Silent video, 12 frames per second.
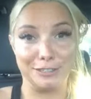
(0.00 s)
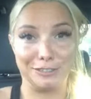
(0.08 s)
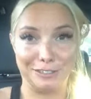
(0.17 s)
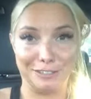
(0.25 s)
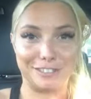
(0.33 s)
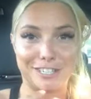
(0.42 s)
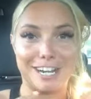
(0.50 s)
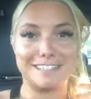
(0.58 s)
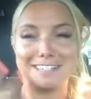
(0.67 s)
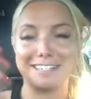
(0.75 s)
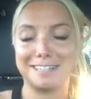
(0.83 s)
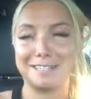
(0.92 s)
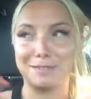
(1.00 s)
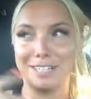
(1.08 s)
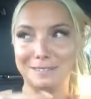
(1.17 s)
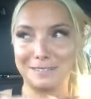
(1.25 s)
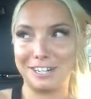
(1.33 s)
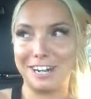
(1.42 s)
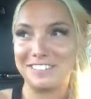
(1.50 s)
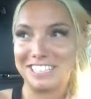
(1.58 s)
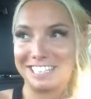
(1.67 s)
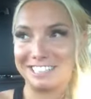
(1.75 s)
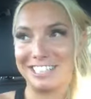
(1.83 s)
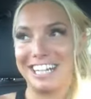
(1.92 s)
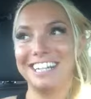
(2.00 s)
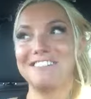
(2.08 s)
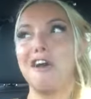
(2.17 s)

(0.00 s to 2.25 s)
don't close your eyes i did this while i was driving yesterday